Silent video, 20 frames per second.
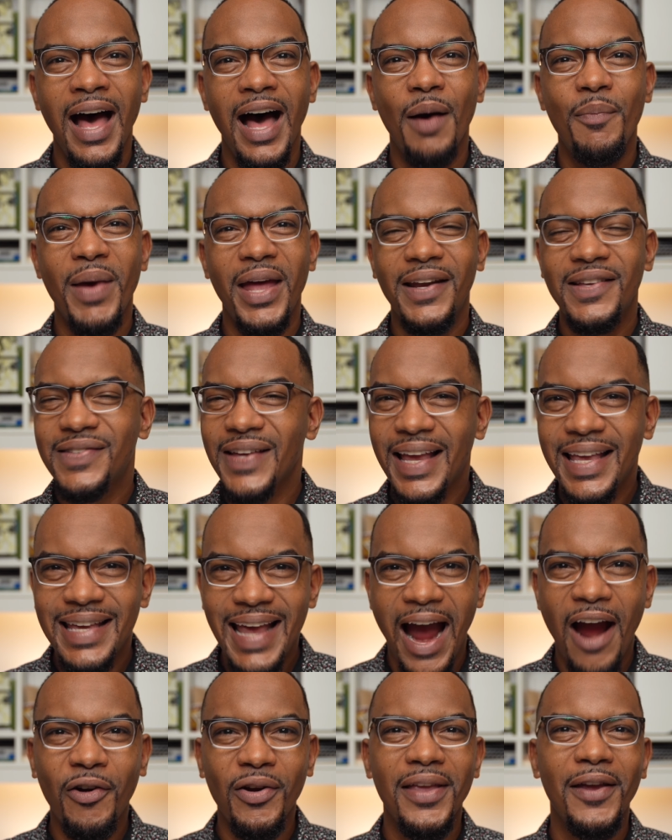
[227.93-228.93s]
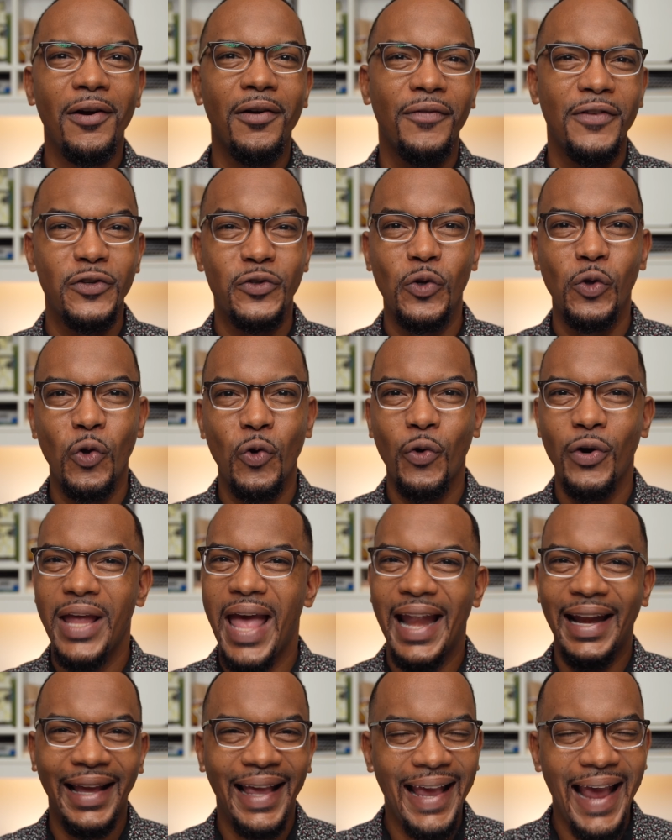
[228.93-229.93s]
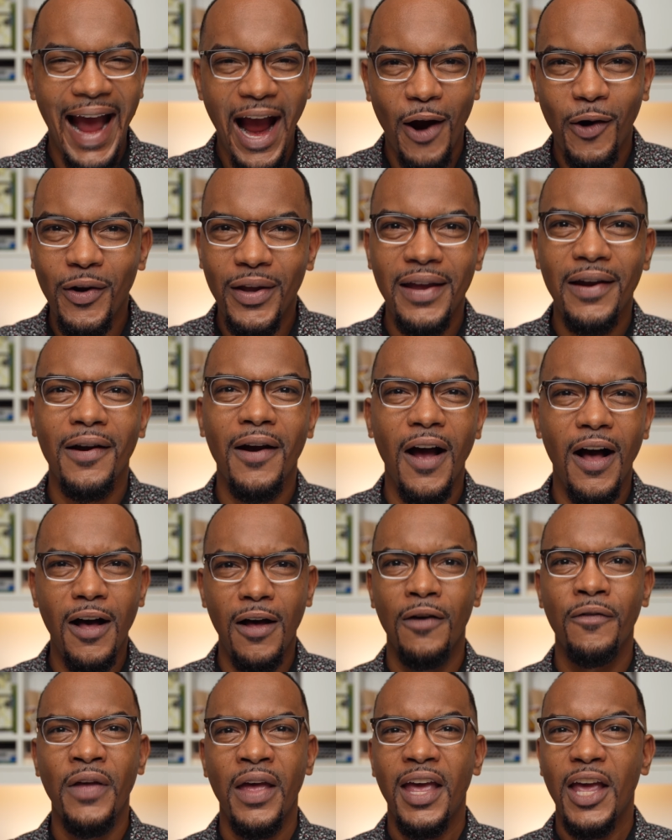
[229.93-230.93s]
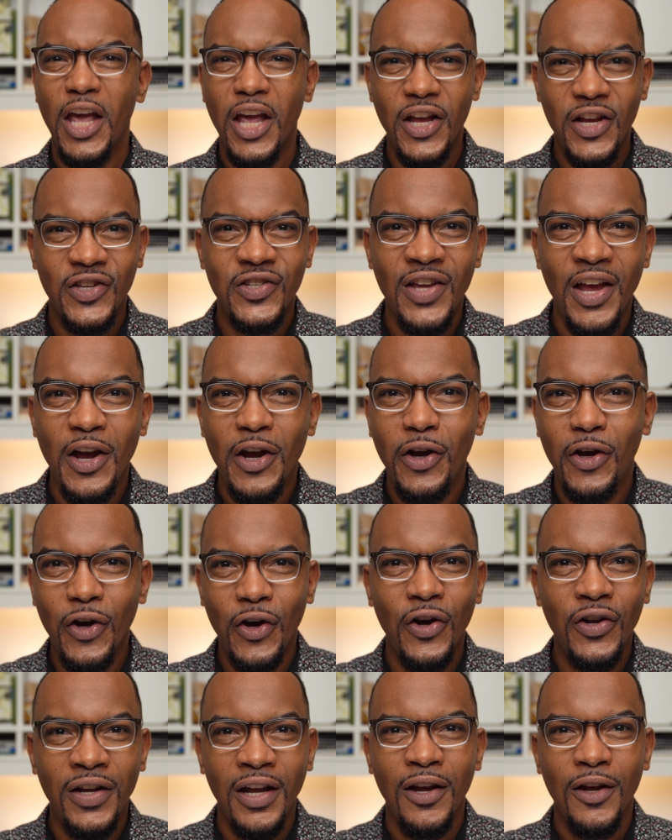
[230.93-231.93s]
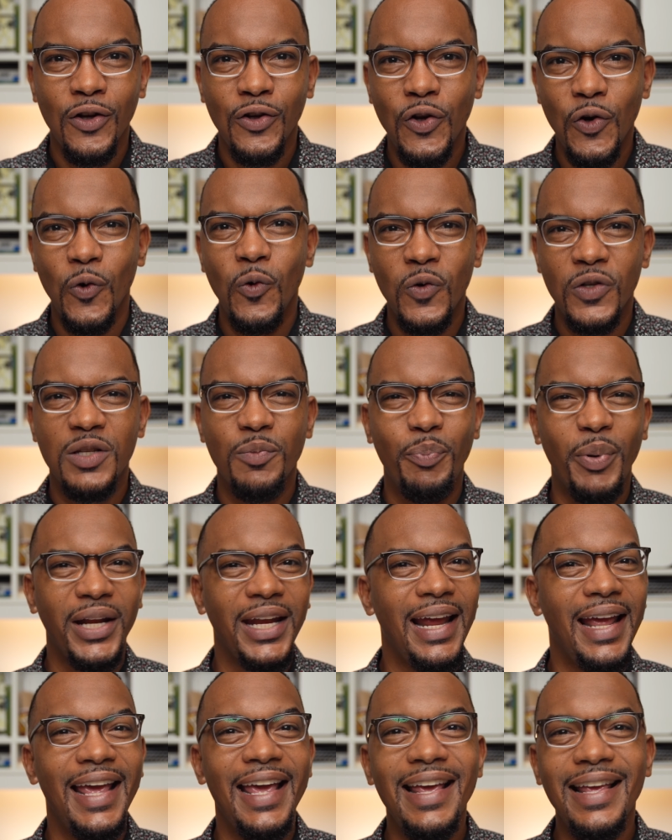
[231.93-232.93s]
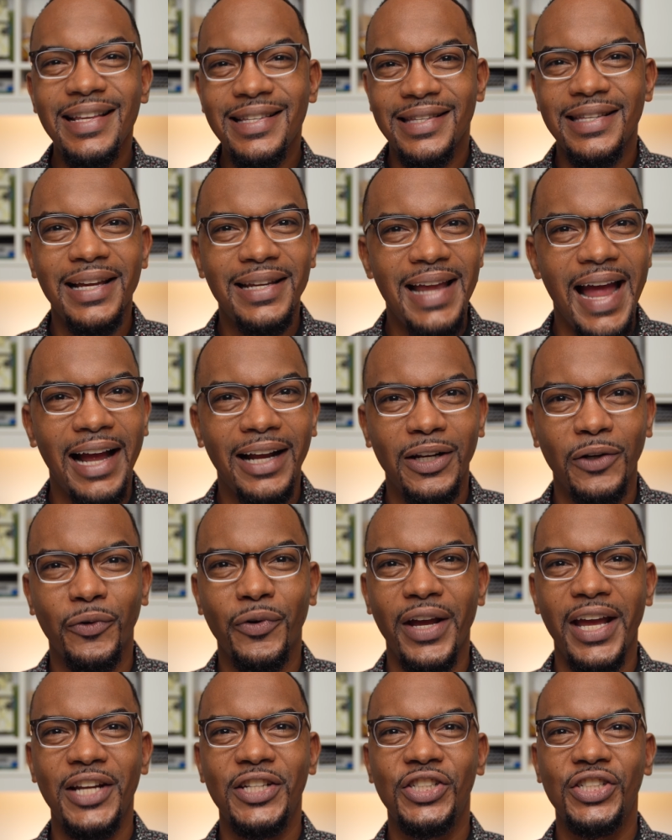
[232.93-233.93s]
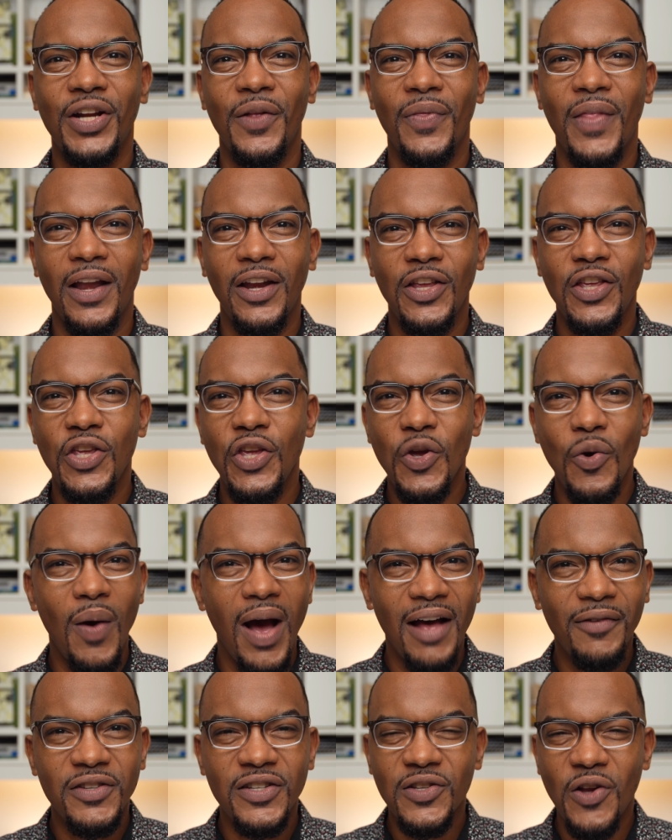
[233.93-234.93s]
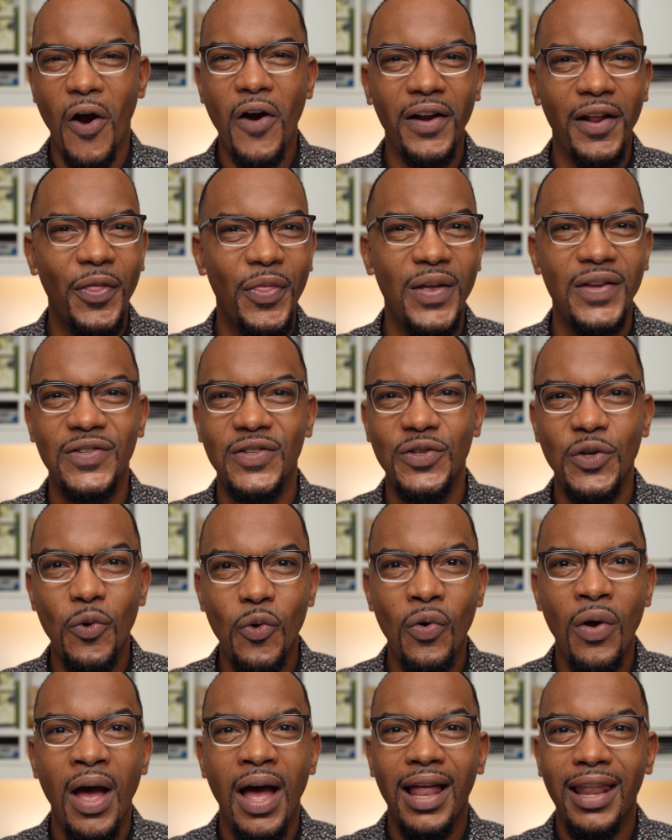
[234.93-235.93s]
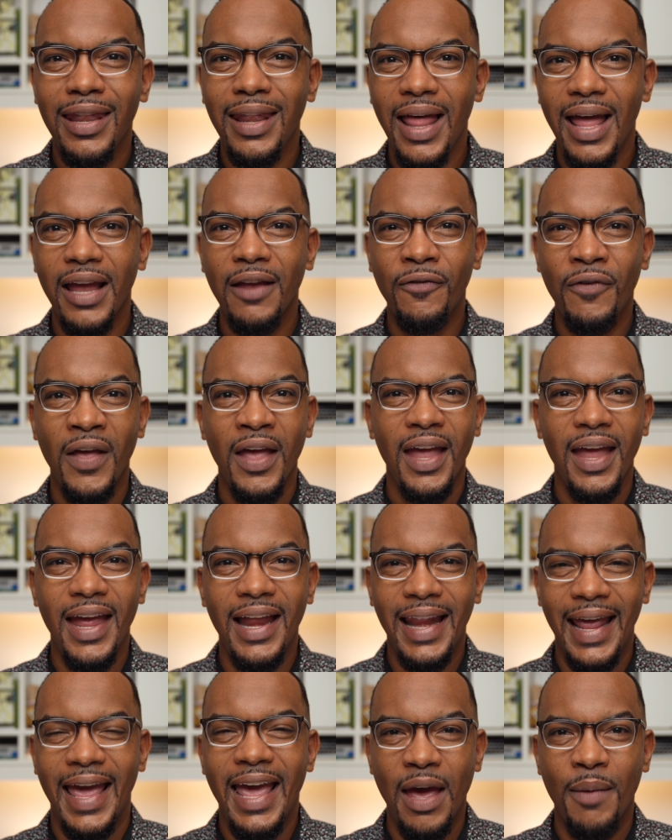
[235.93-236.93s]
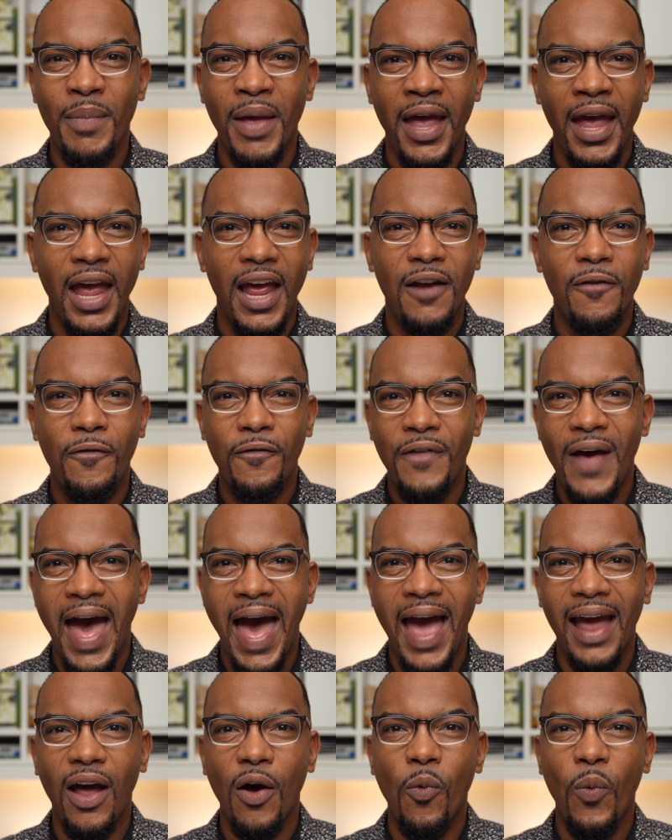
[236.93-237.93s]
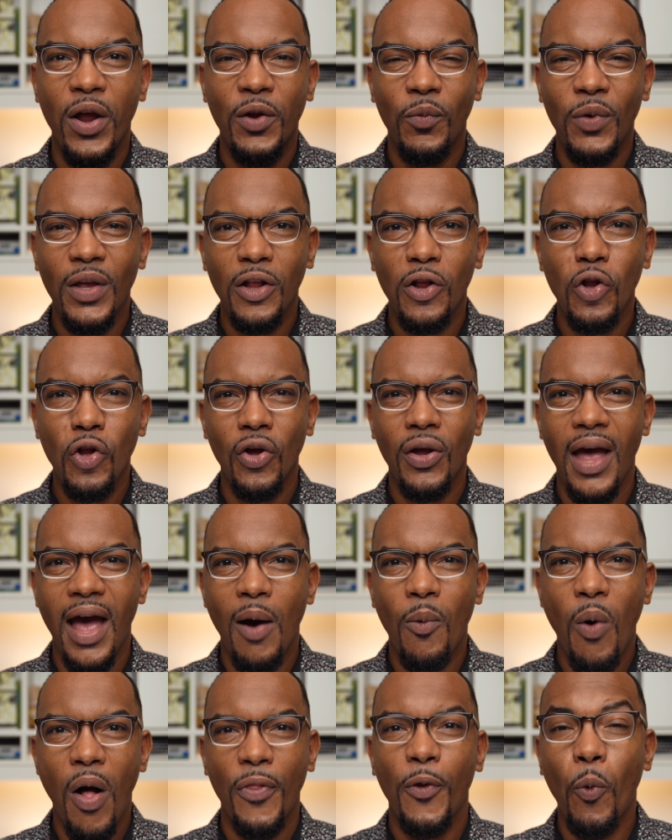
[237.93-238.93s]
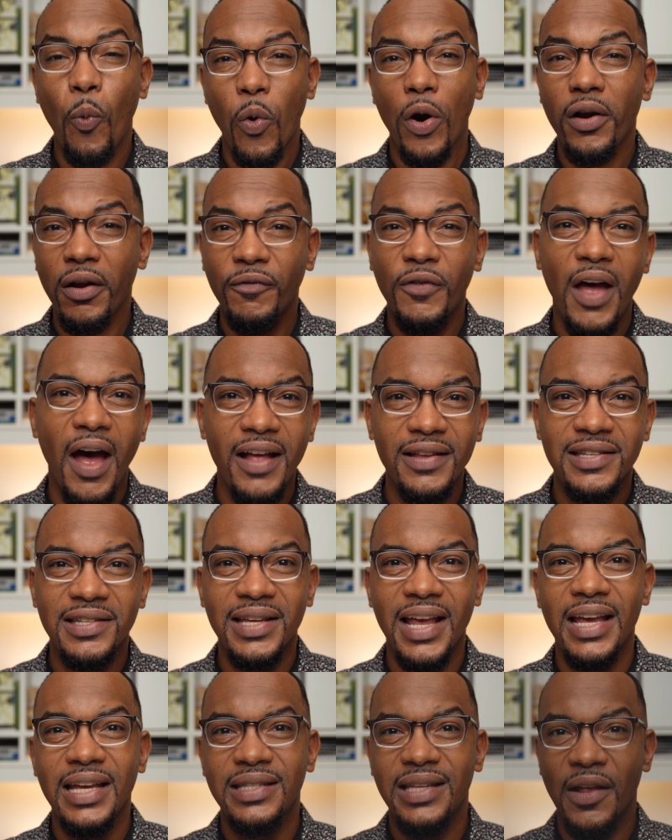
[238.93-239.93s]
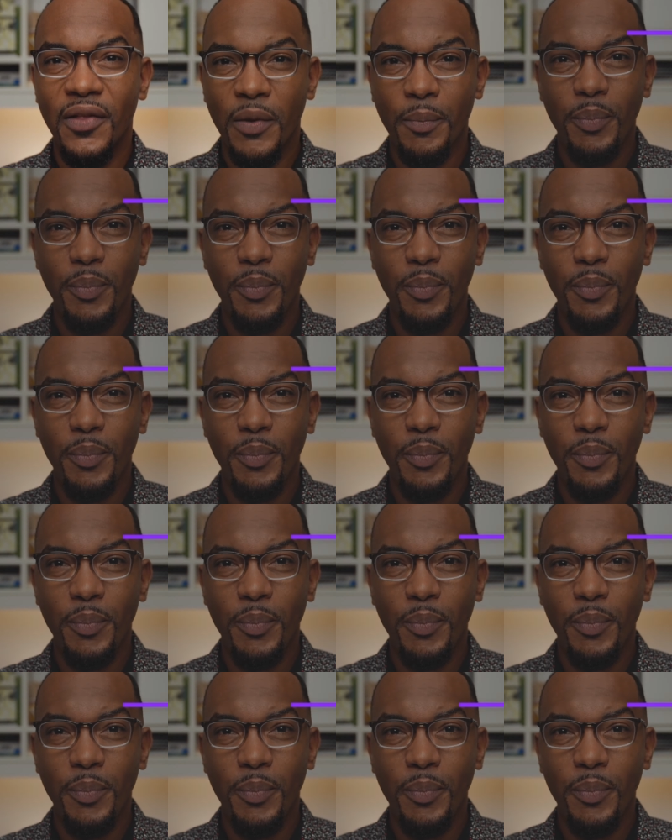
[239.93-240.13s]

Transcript: amen, as a carrier of his glory and a carrier of his good news. But it is the declaration that you have started this new life in him. In fact, when we look at what the word of God says in the